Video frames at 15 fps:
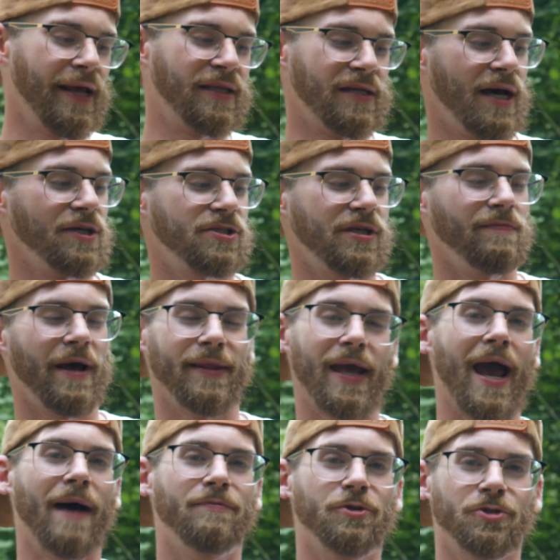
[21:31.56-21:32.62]
does seem like they
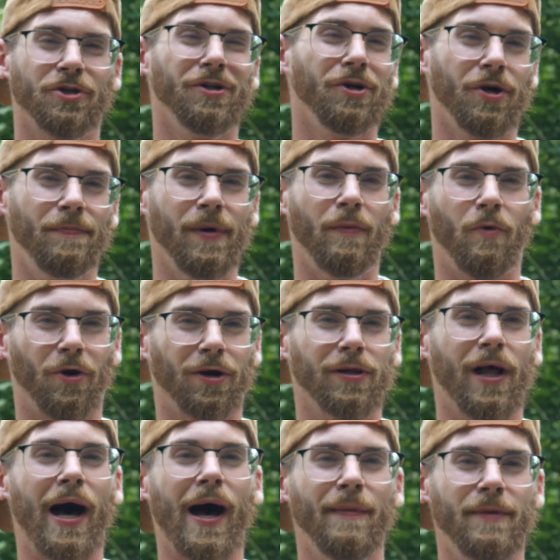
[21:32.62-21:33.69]
have just a little bit more
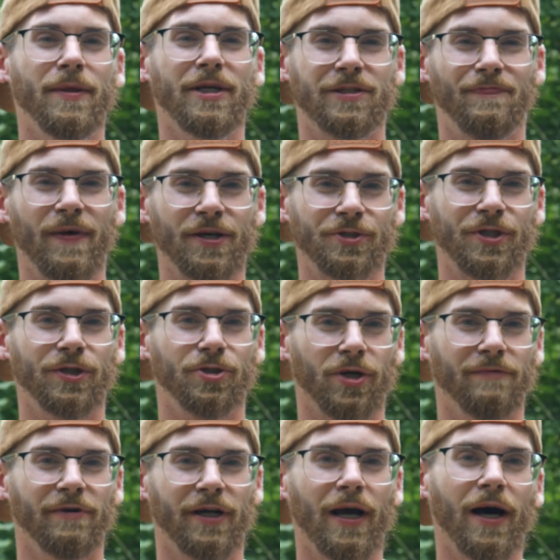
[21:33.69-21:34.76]
climb than these
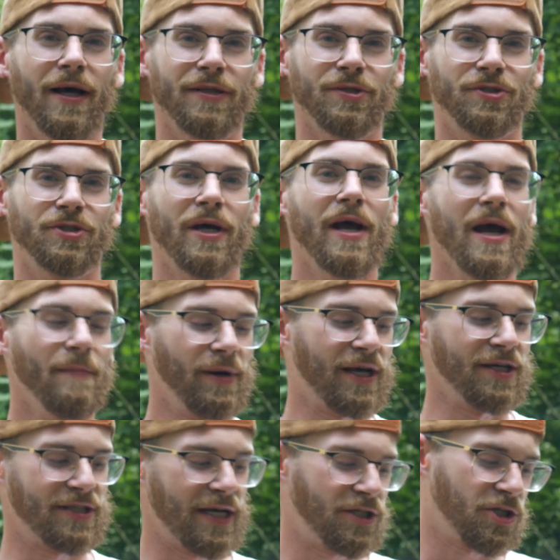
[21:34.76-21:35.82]
piston-driven guns,
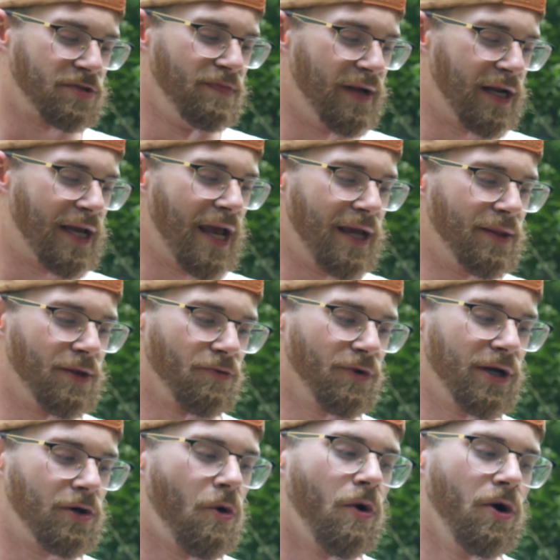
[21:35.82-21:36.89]
because they just mitigate the
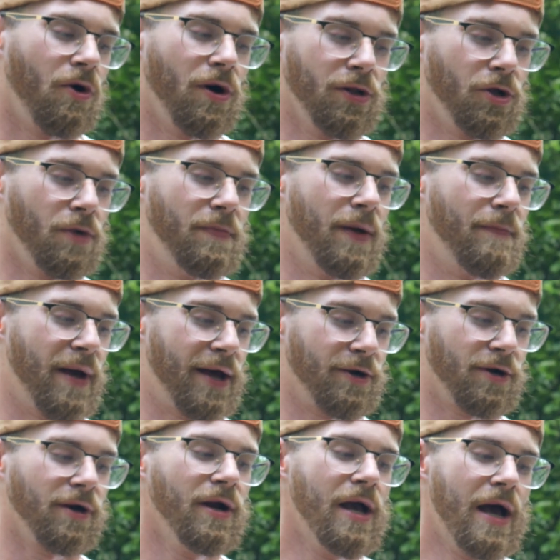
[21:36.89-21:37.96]
recoil a little bit
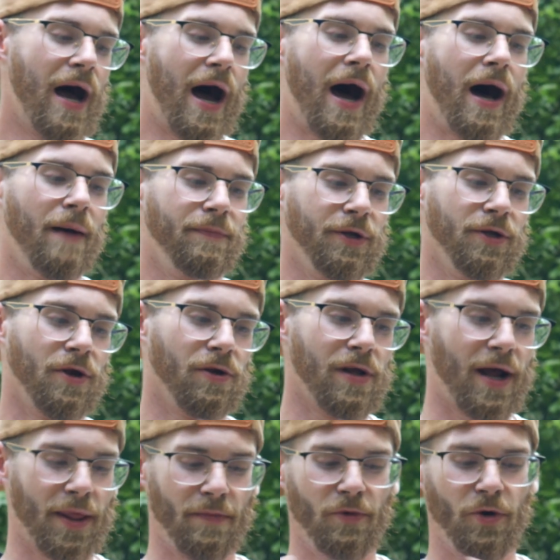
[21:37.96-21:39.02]
better. You know, a lot
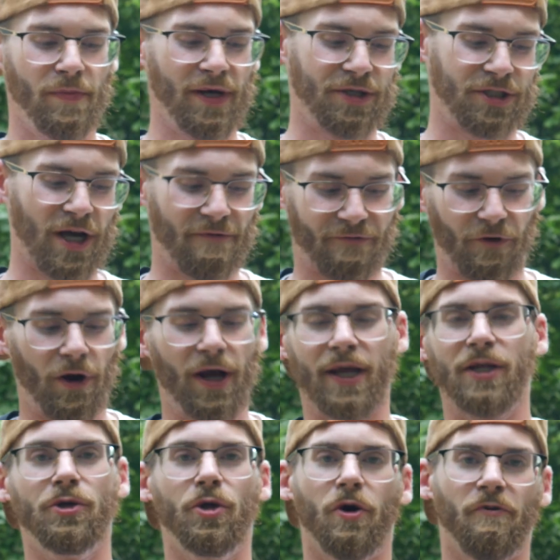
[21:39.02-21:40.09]
of the movement is up front,
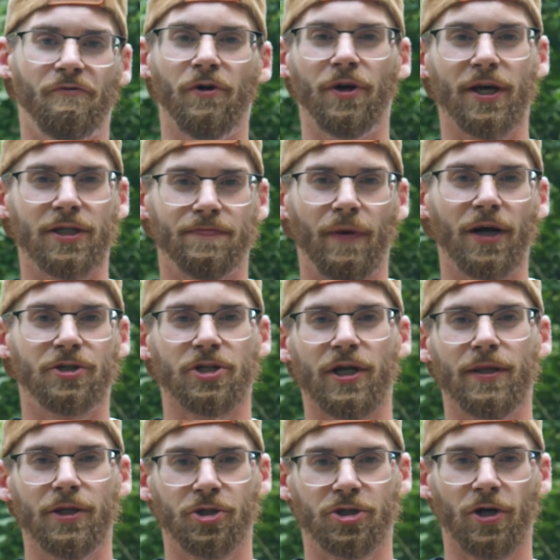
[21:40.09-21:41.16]
and you don't feel it as much
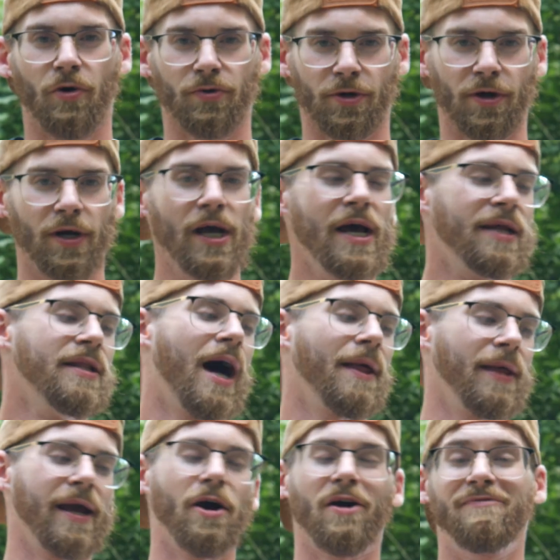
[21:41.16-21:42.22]
in the shoulder. Not
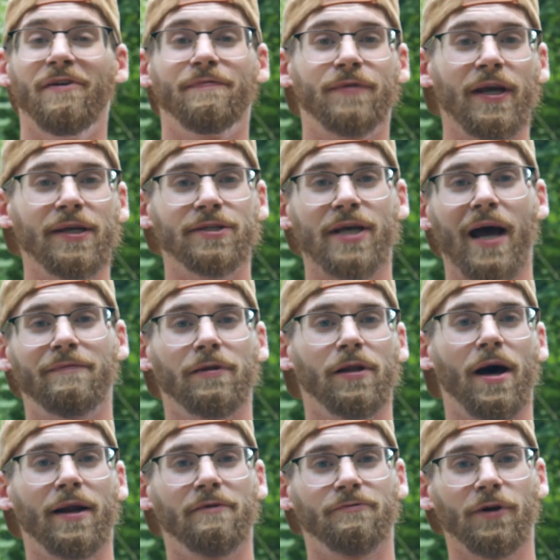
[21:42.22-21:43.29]
the AR-15s have a
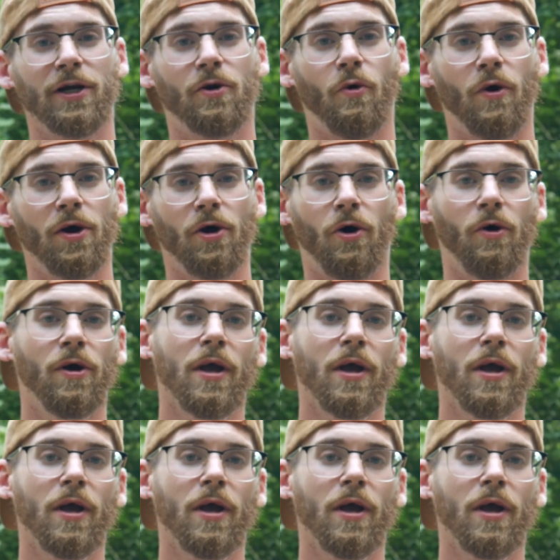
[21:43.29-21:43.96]
lot of recoil,